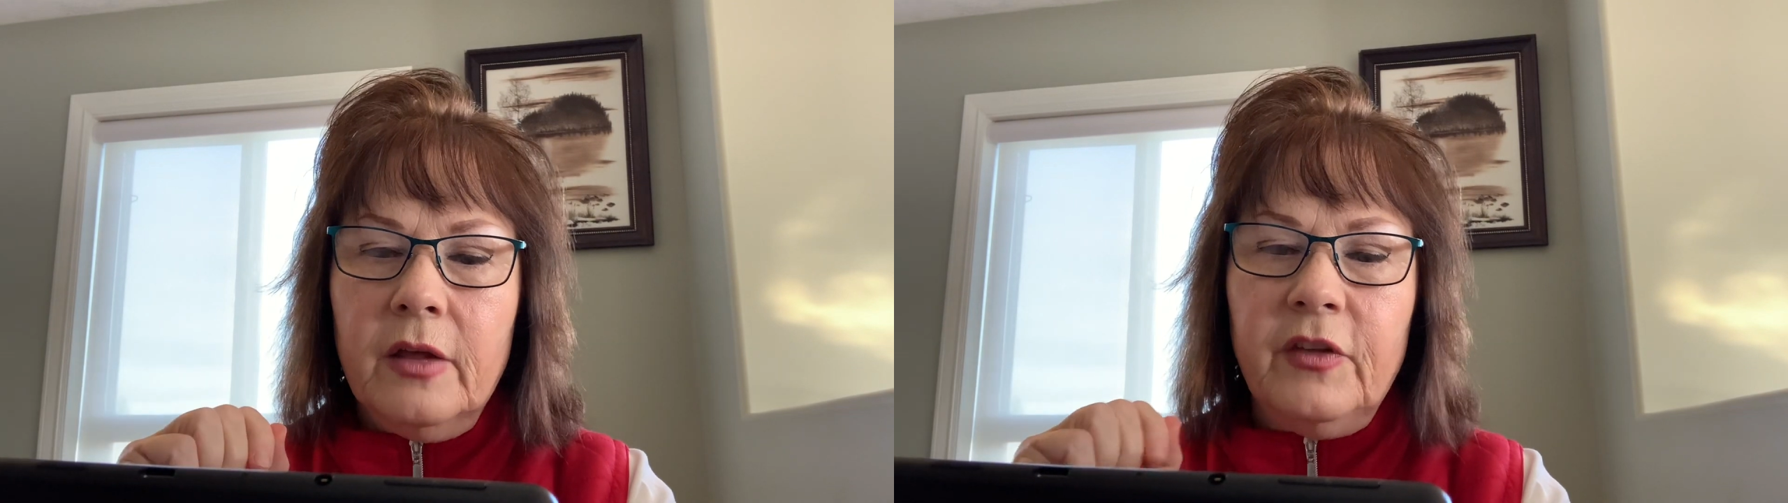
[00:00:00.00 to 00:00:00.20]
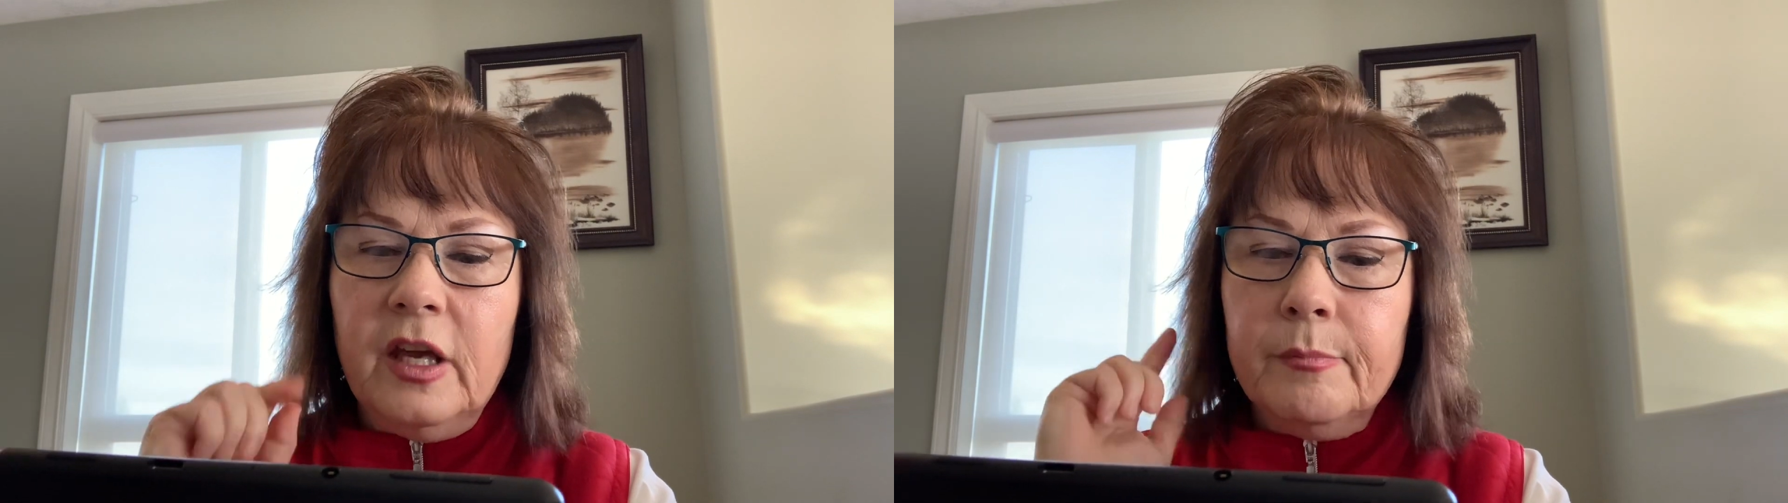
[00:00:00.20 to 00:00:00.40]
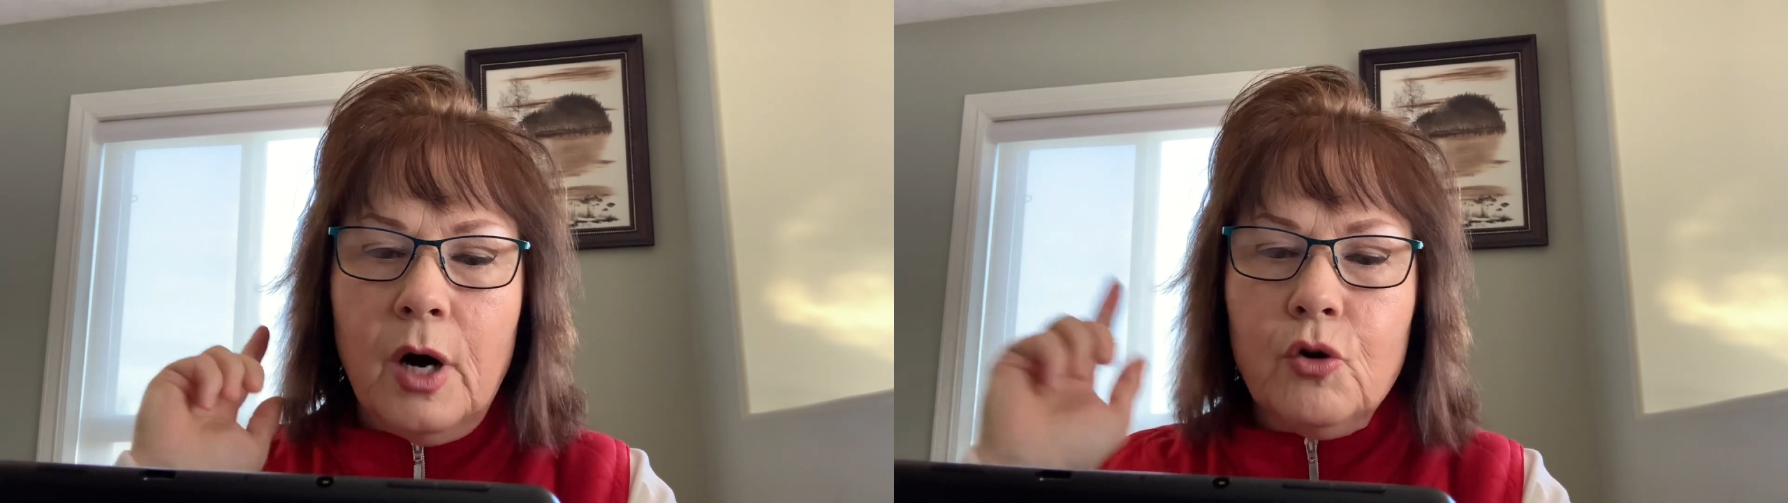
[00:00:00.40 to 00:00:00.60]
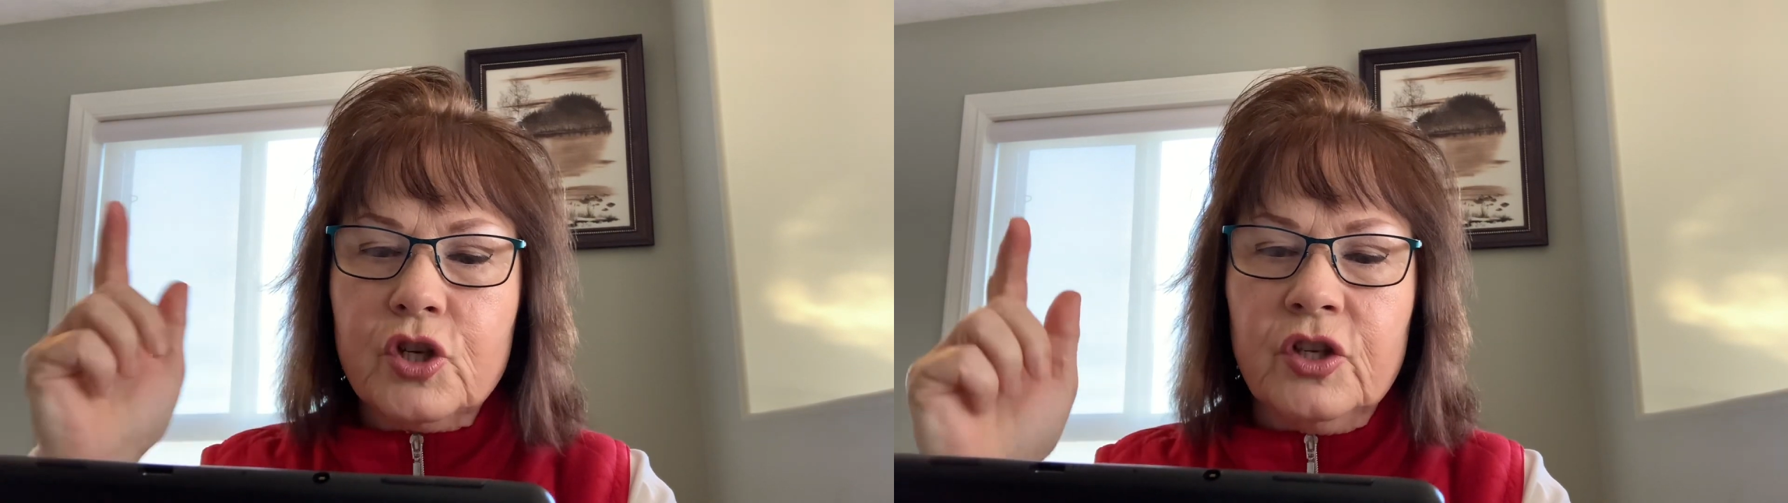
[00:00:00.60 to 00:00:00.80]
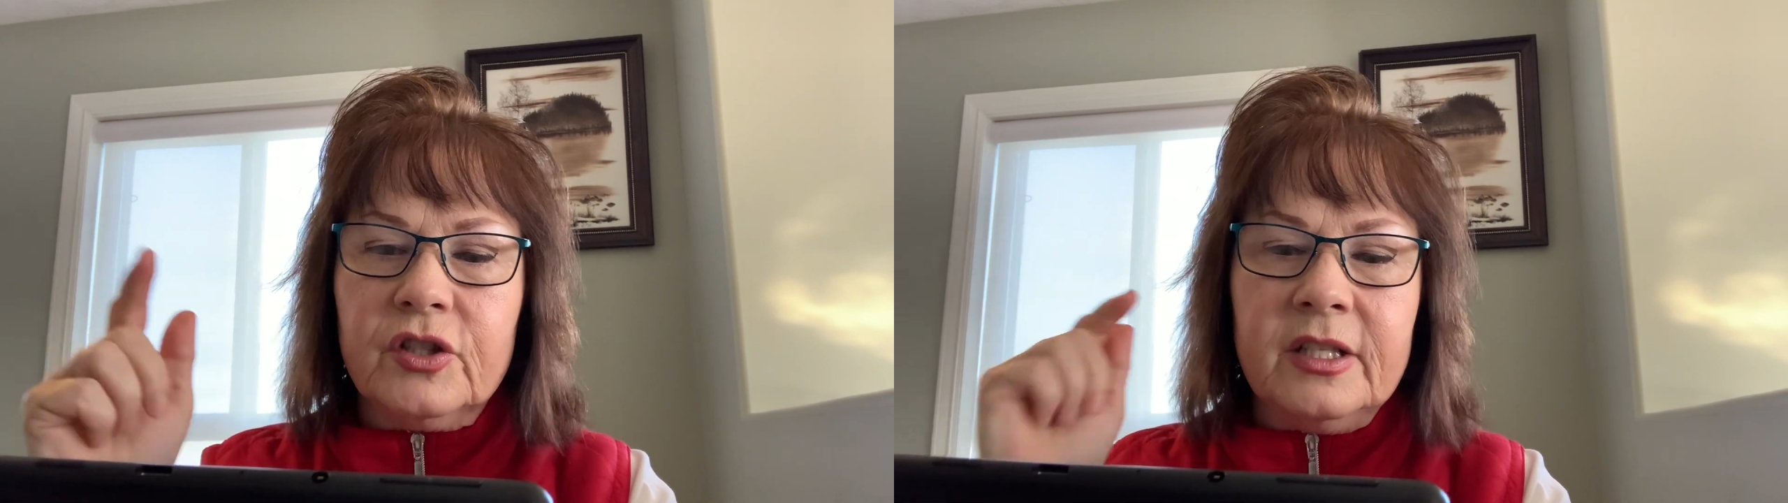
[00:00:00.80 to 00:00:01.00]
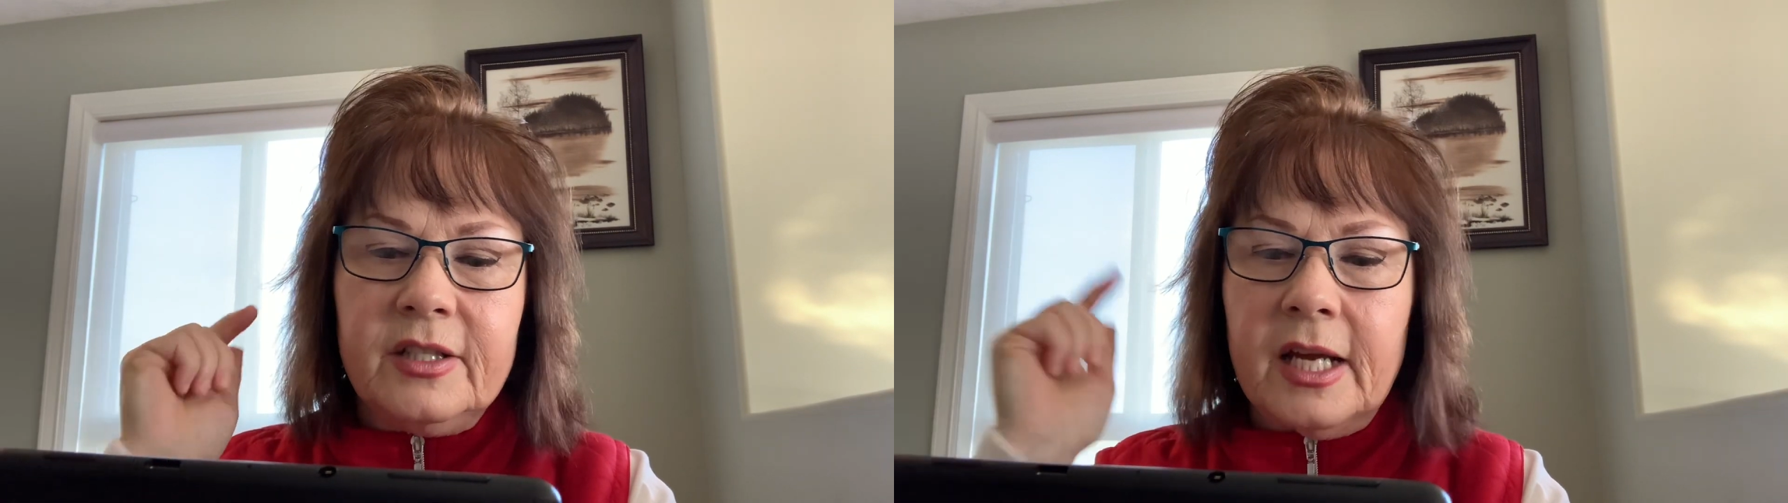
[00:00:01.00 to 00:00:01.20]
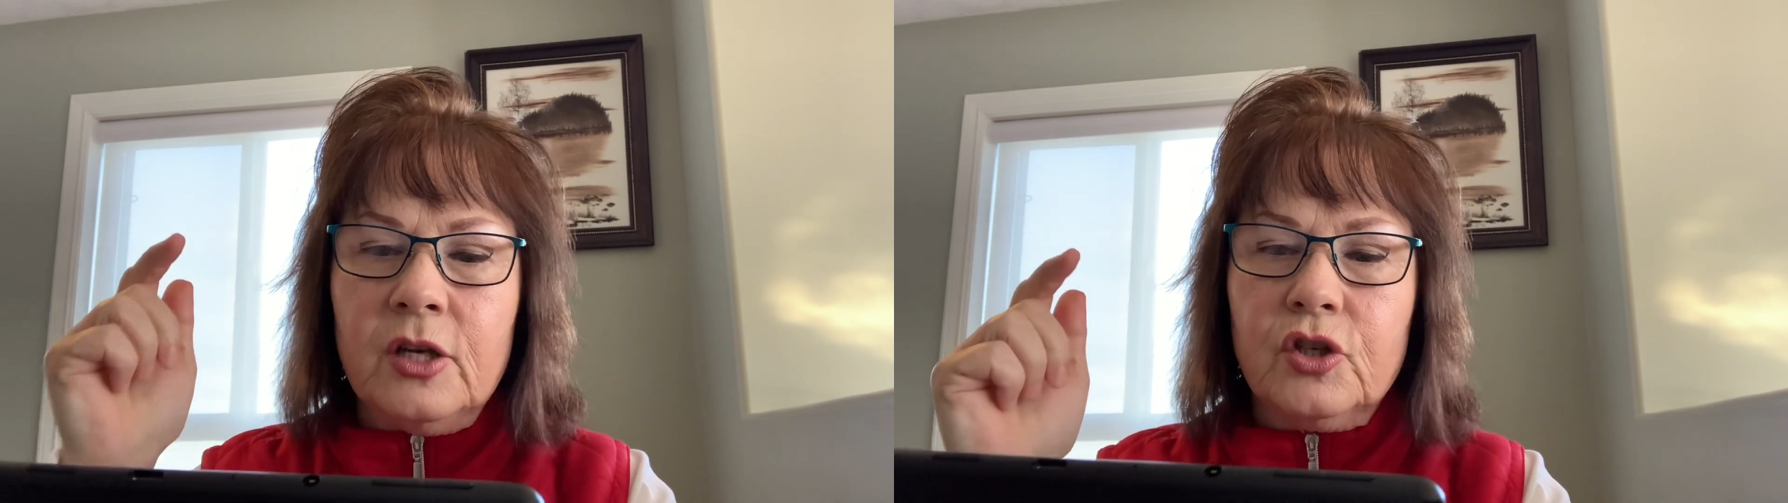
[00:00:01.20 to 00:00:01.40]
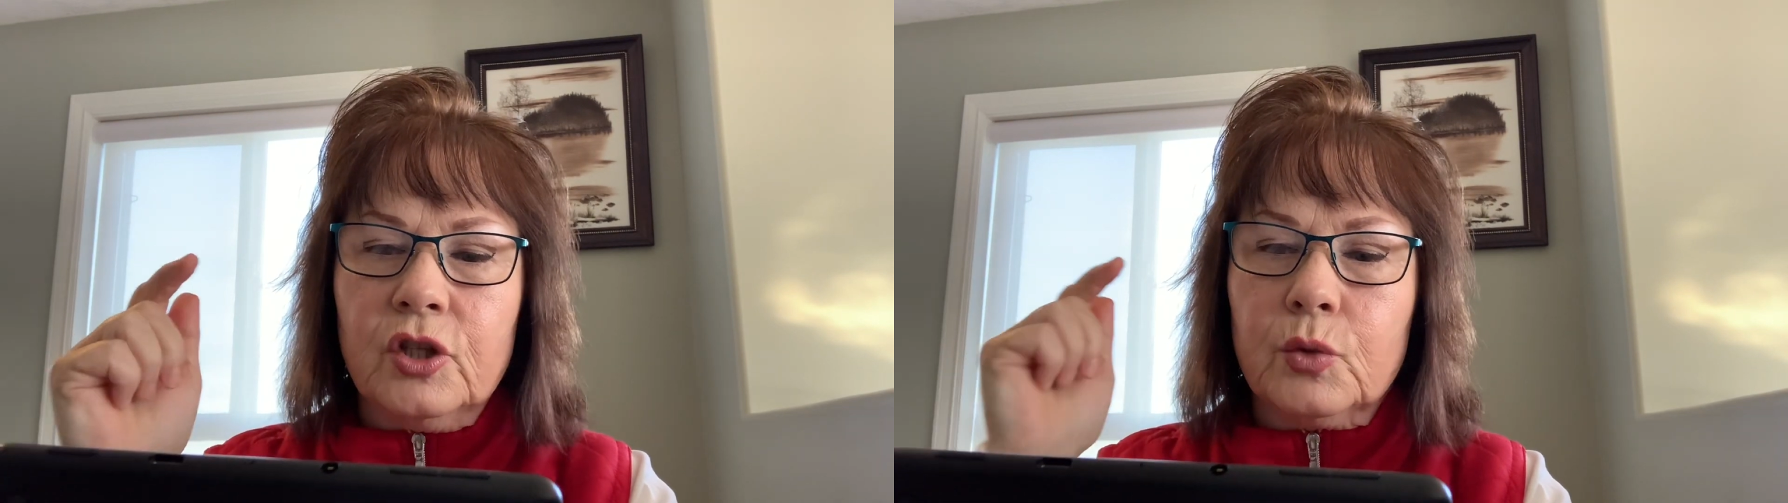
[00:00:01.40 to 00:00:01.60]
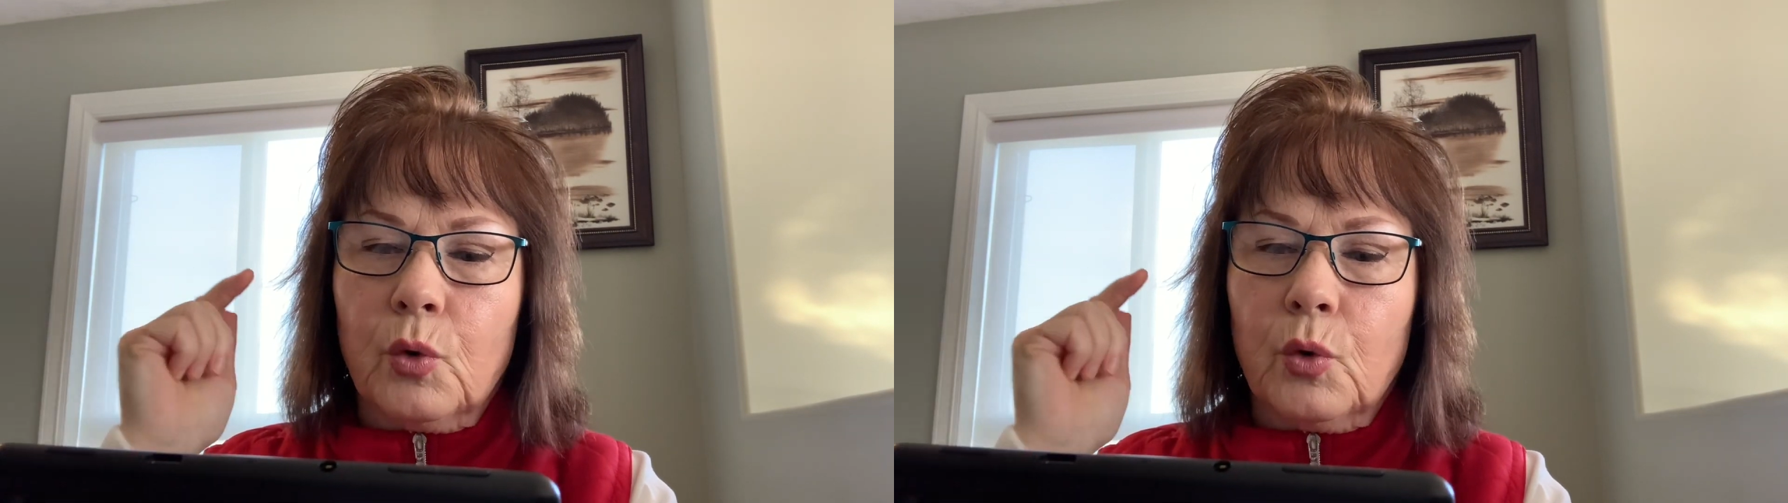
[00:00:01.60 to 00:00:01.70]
The emotions and tensions